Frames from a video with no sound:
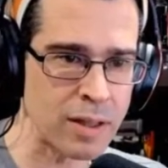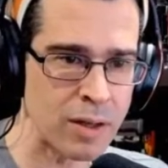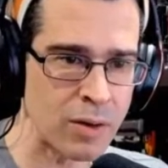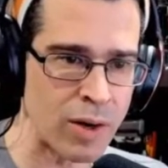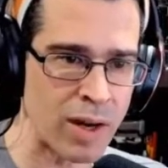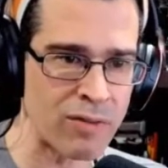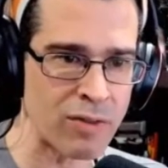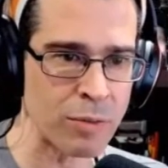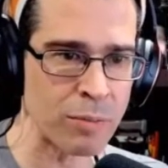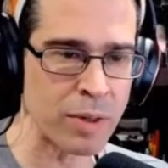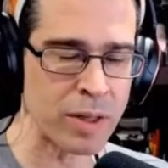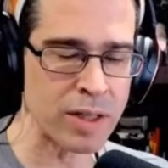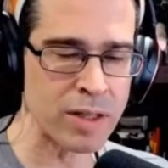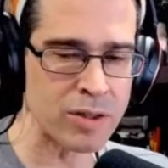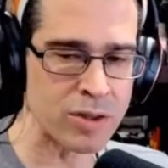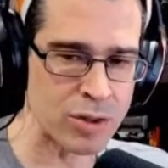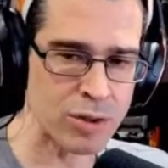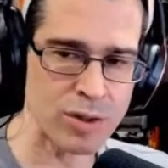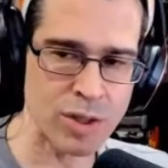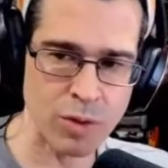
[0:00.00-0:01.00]
everybody
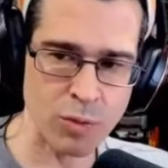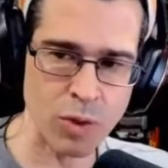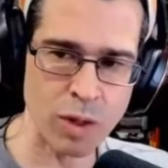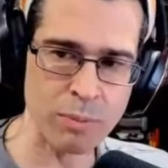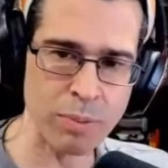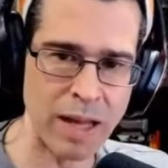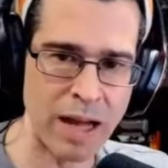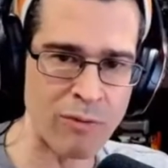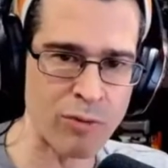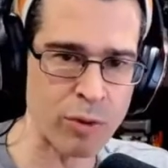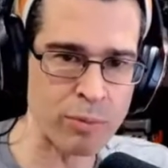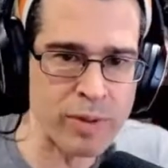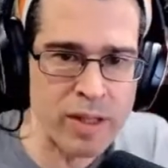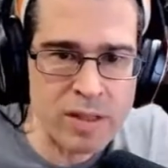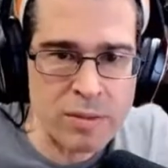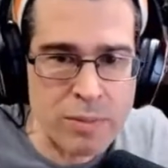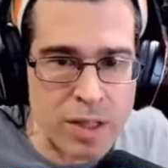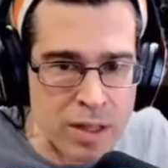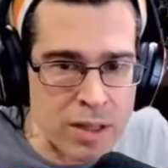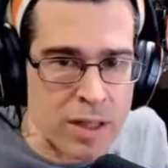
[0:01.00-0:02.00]
is using one platform
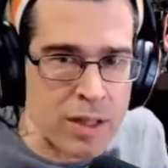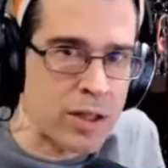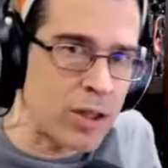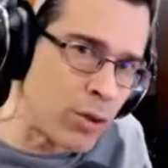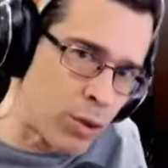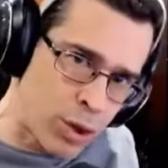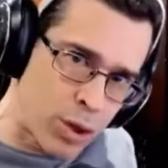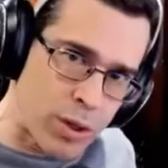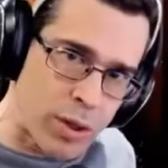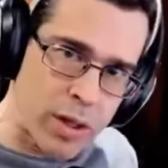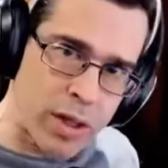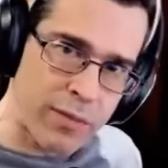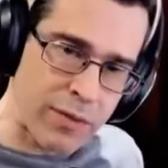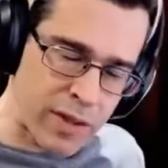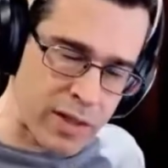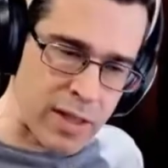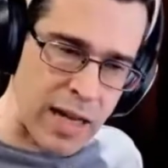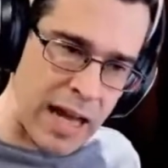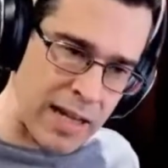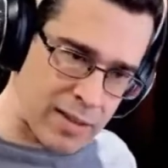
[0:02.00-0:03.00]
doesn't mean that you should. If
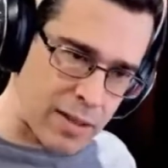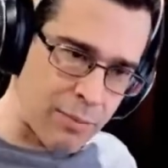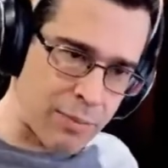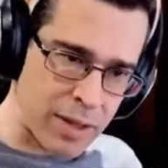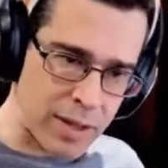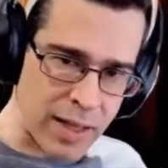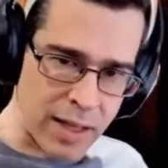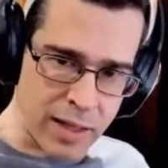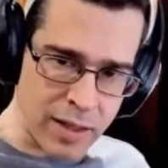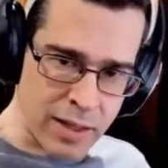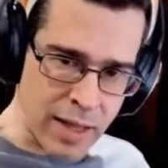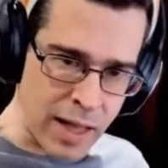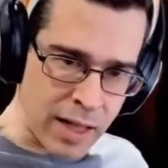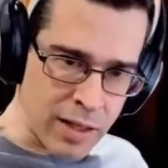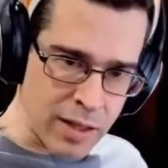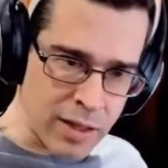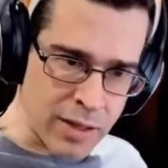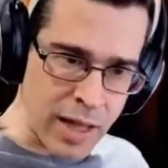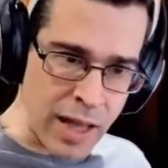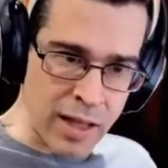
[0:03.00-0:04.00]
it's not something
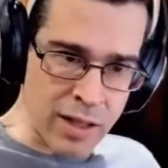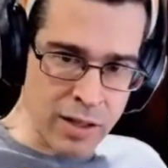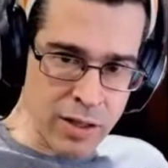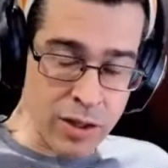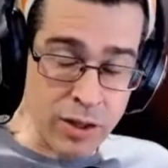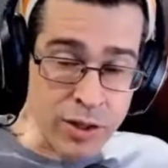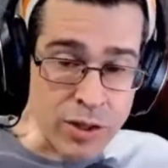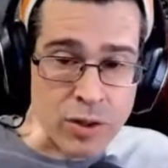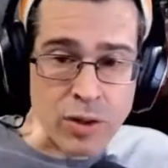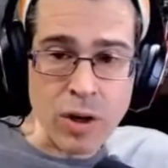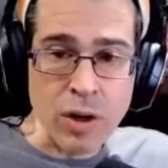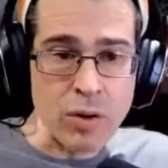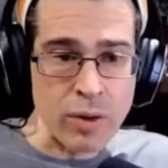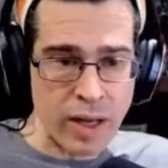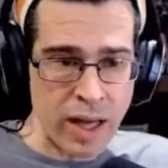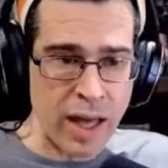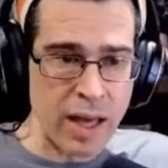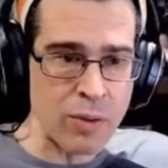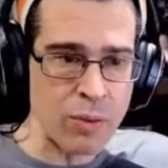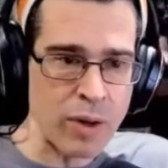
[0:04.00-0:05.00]
that you're
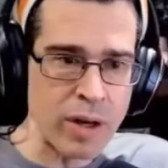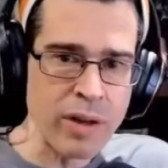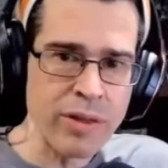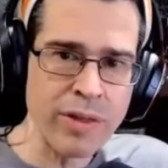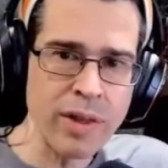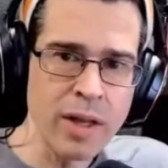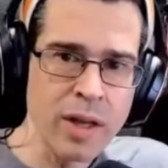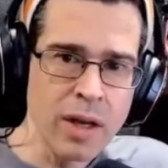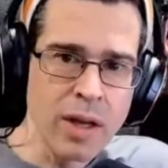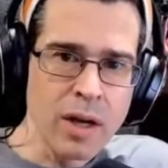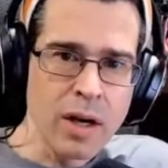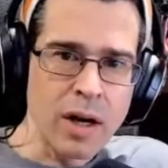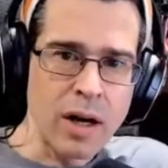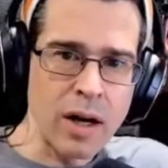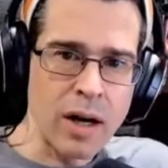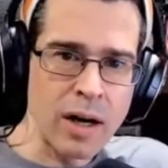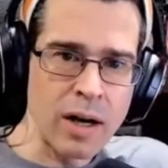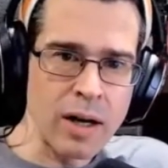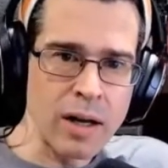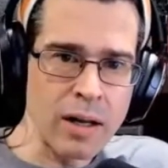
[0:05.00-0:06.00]
okay with,
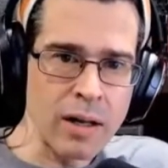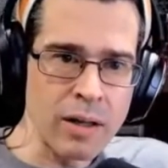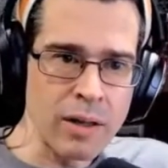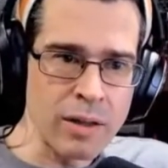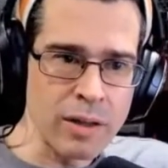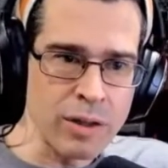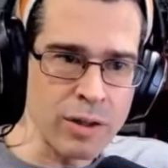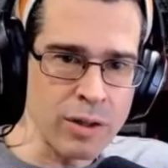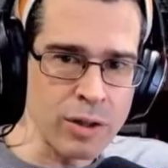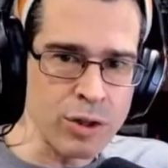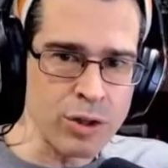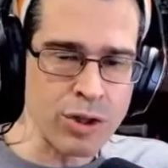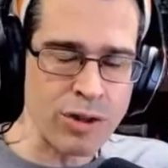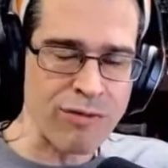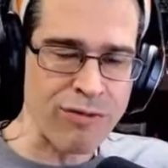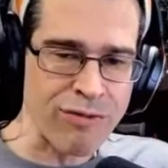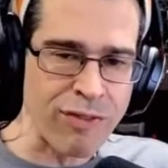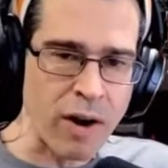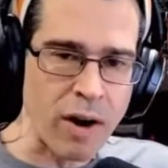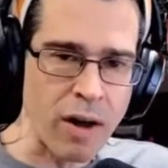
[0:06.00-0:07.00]
you
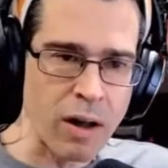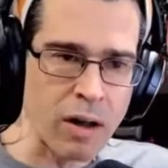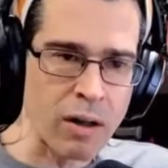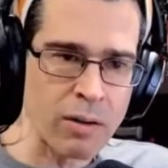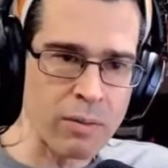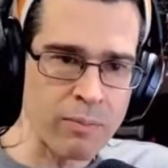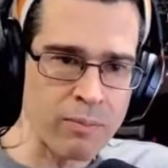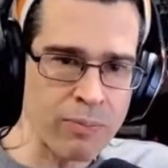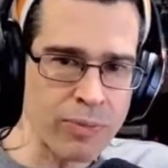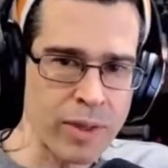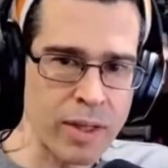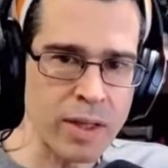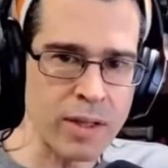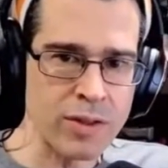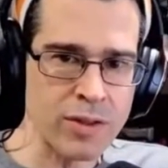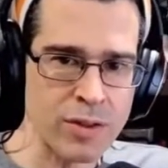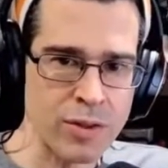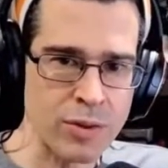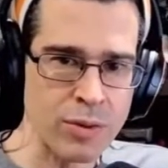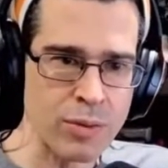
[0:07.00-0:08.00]
should fall
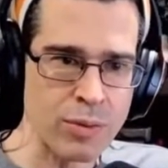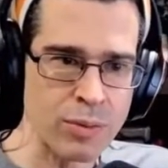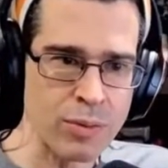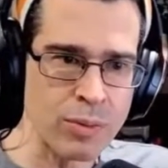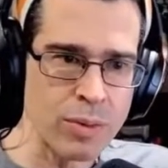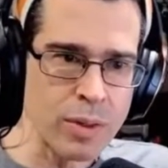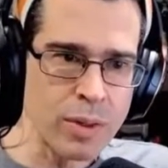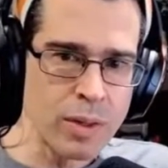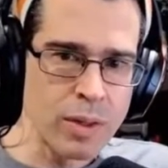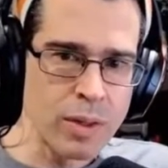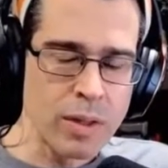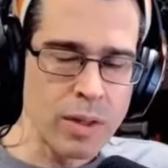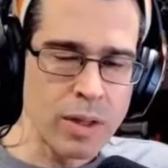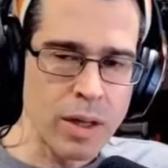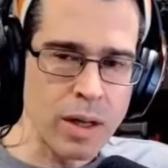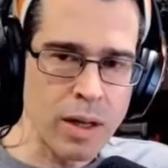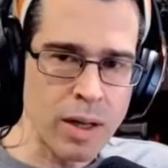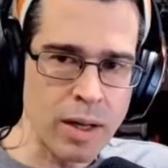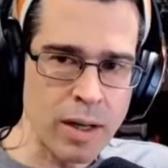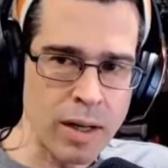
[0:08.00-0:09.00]
into
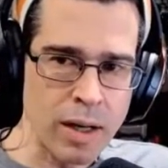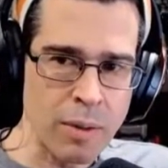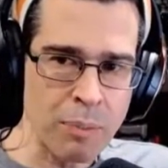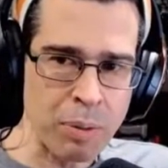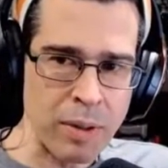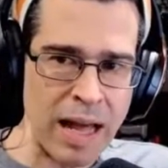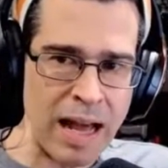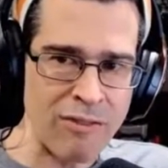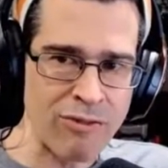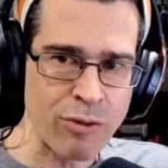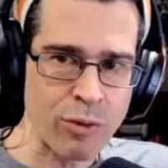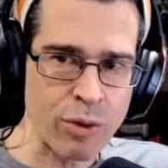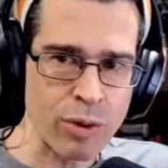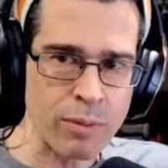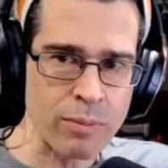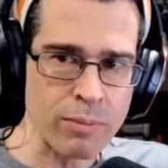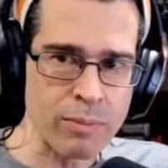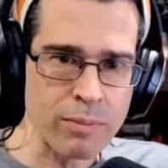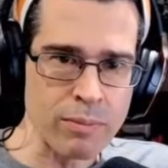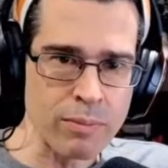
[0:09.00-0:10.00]
a
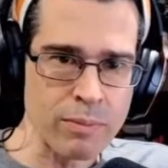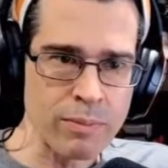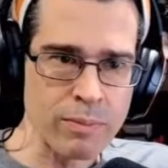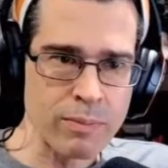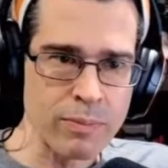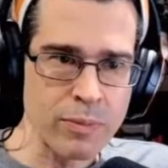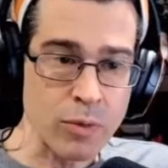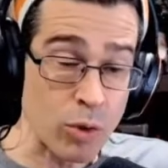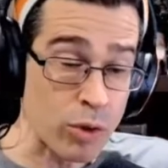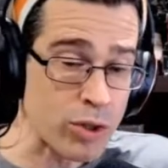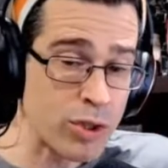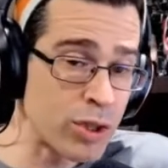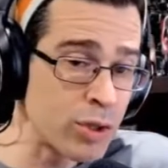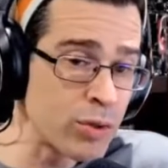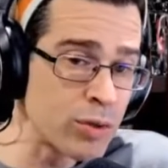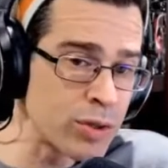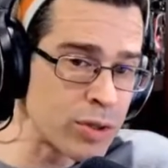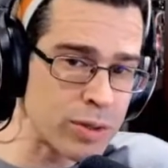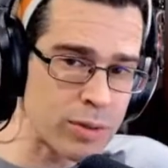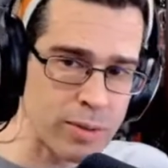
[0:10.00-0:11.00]
platform or
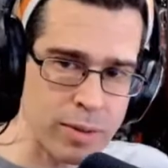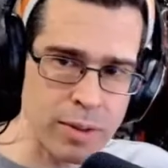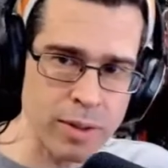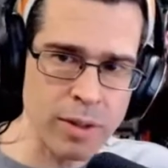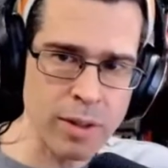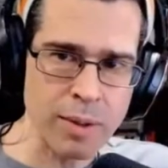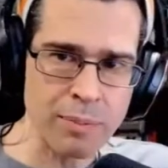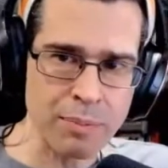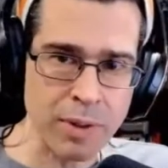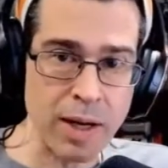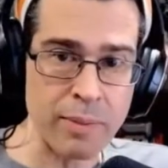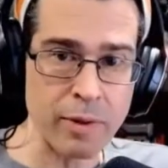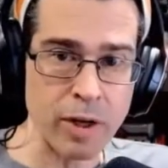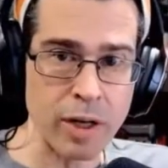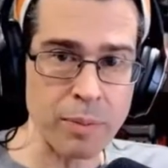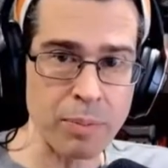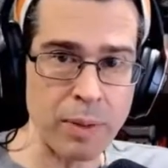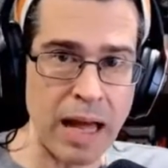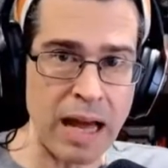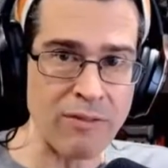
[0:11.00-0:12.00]
choose a
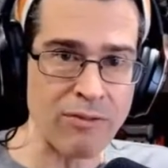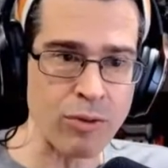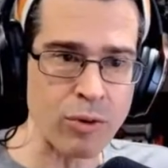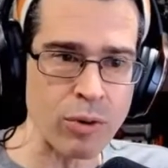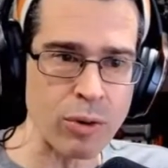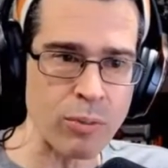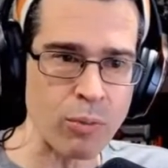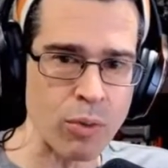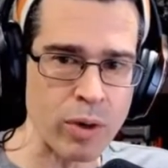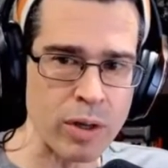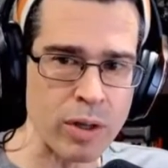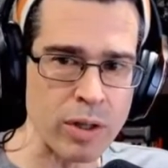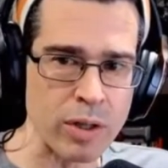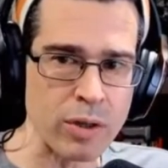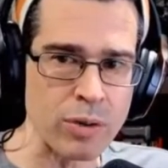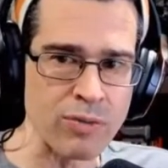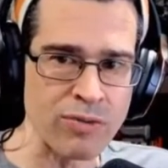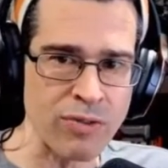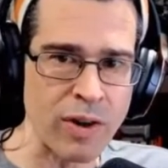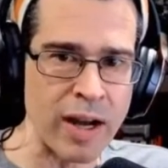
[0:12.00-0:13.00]
primary platform where
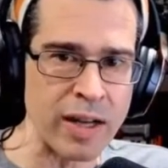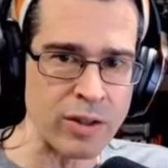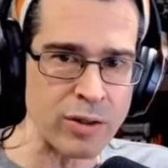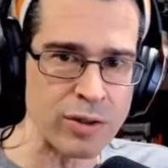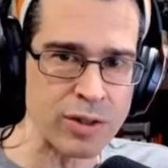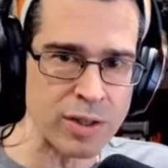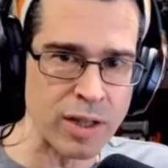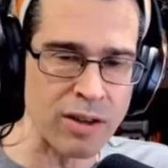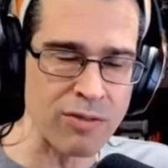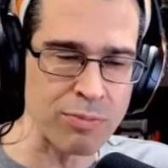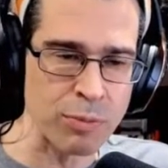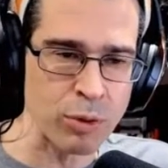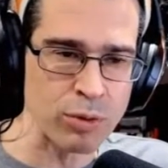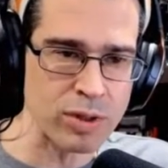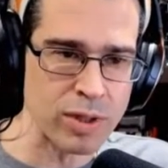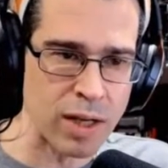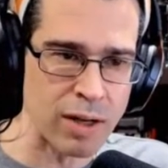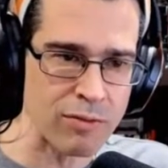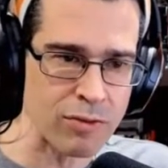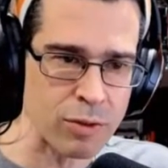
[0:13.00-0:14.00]
you find yourself
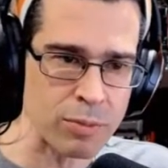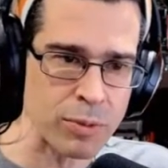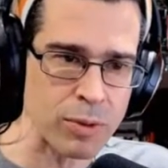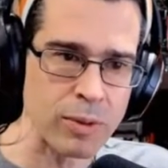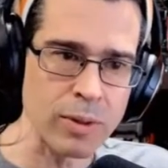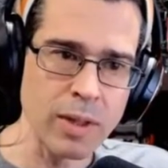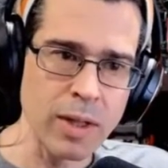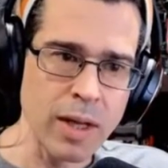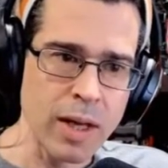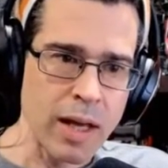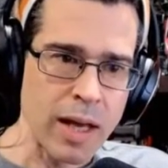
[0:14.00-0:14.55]
most comfortable.